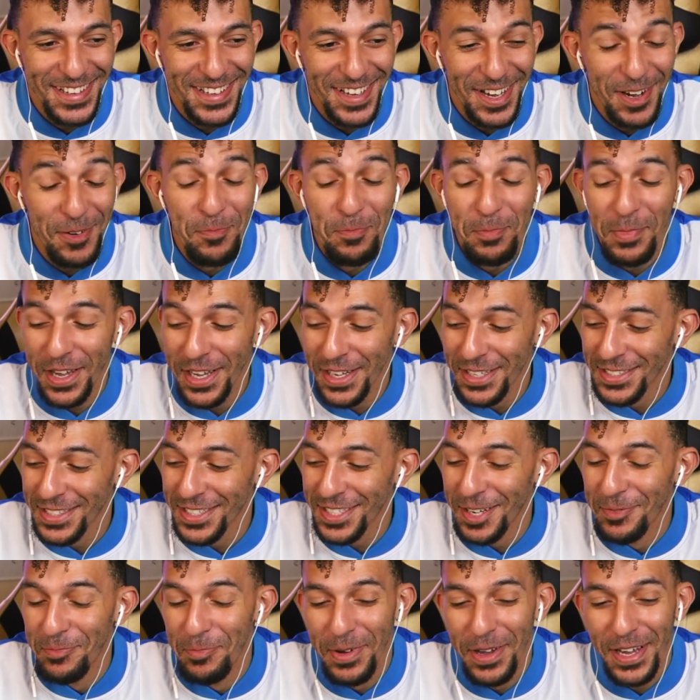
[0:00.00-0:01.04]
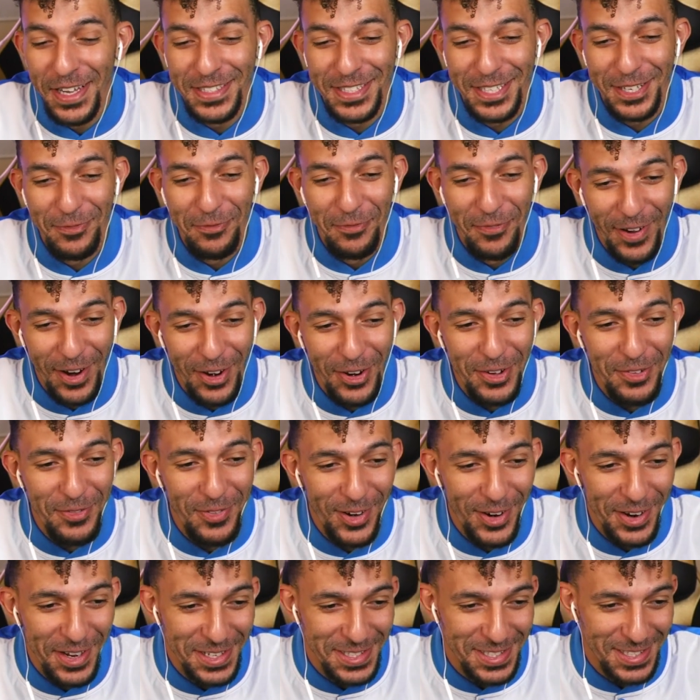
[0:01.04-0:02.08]
Amazing, amazing. Very,
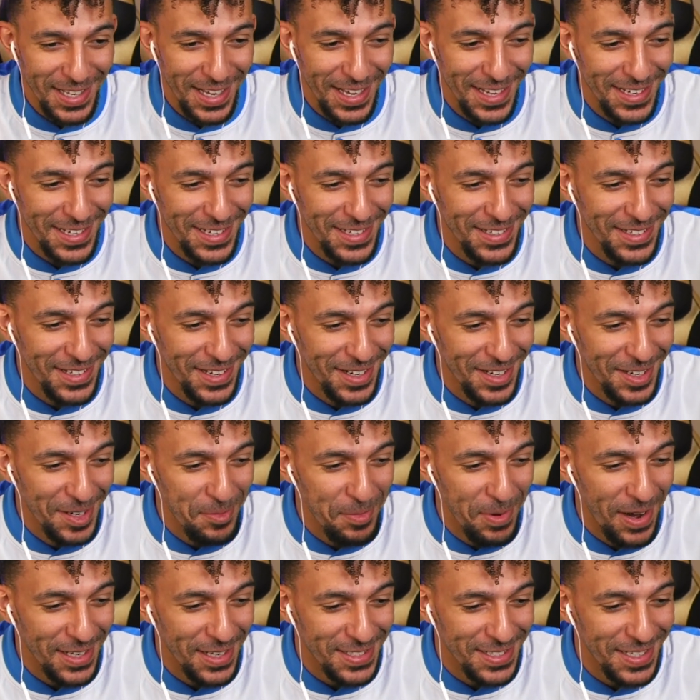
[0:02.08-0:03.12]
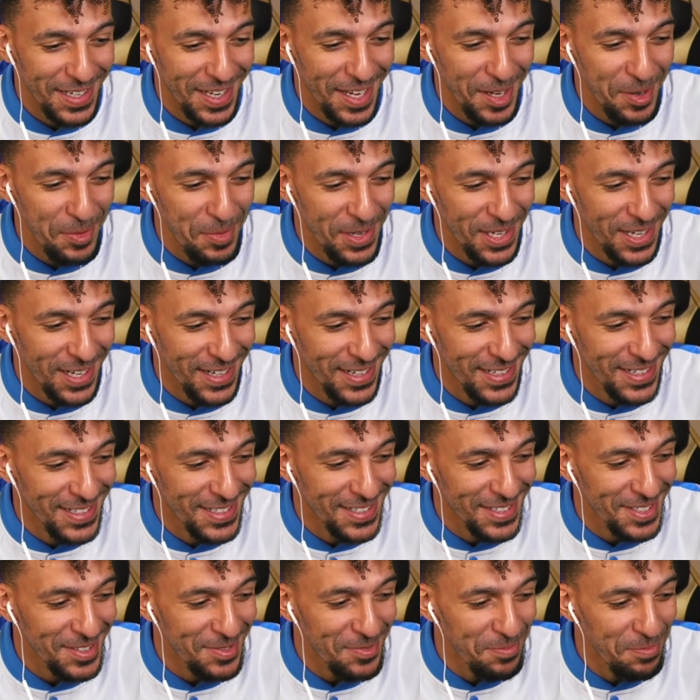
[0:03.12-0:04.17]
very excited about today
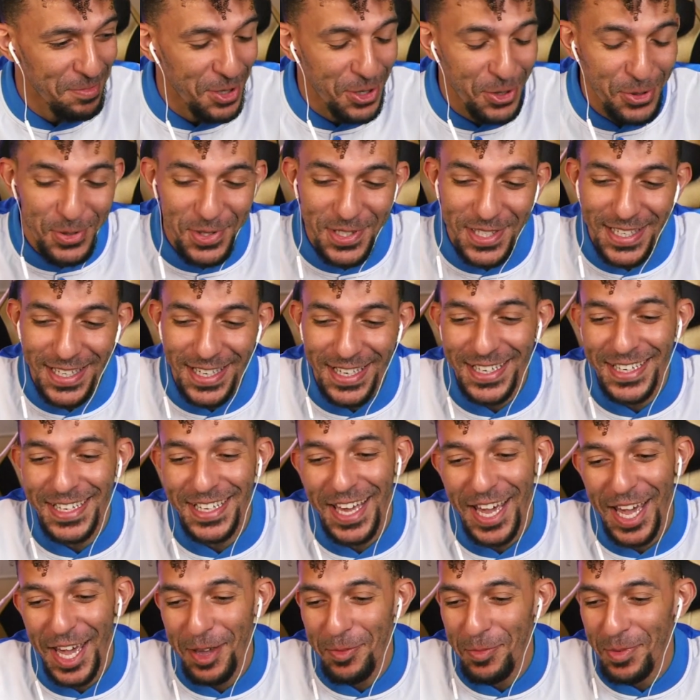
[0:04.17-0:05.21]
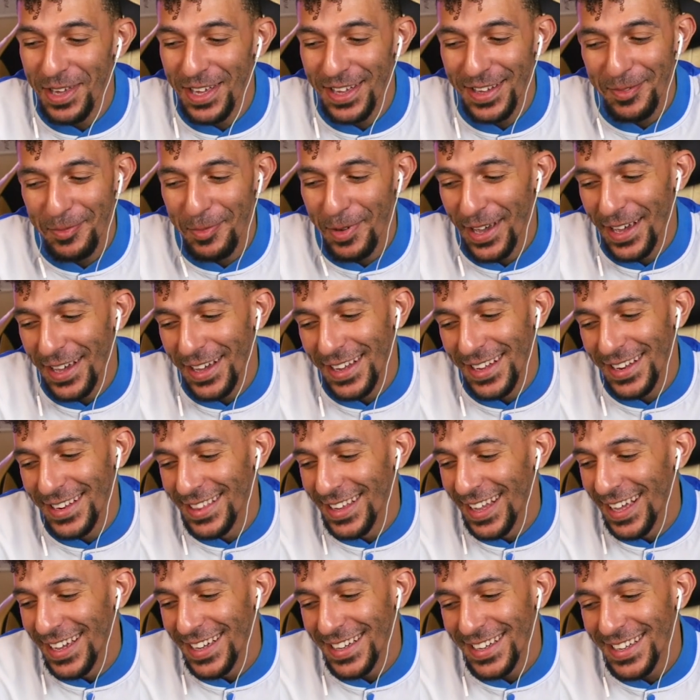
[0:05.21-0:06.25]
because music and gaming, man,
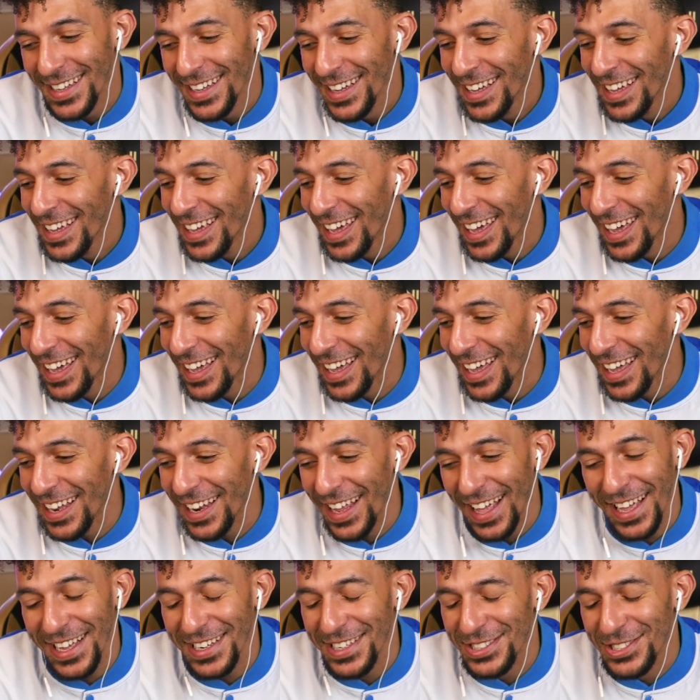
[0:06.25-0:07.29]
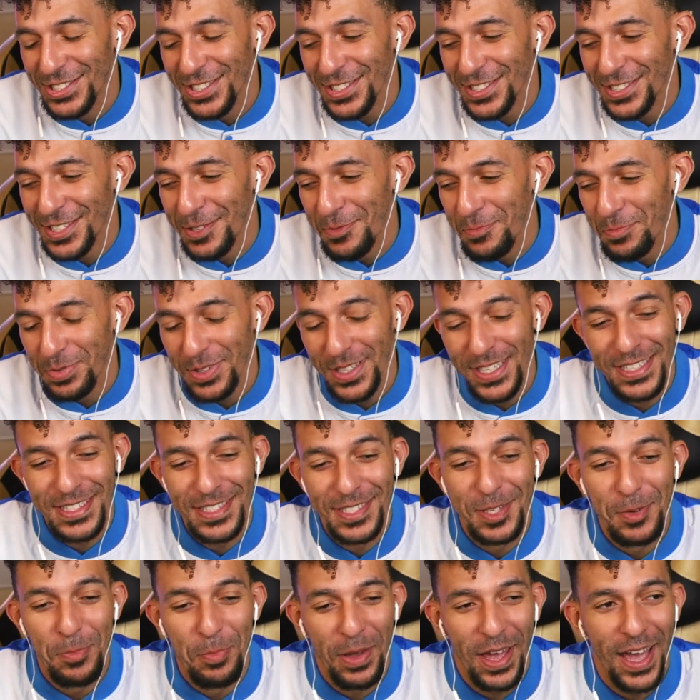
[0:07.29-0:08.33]
like it just completes
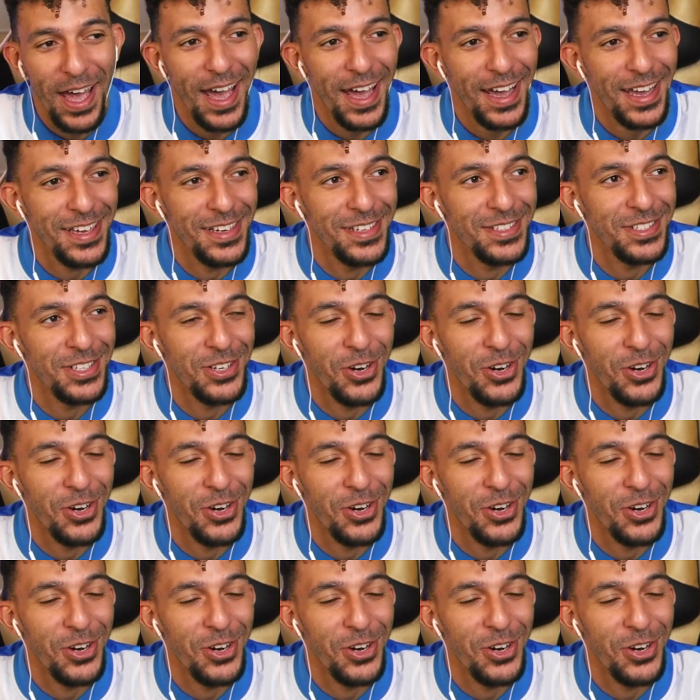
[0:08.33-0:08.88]
the package.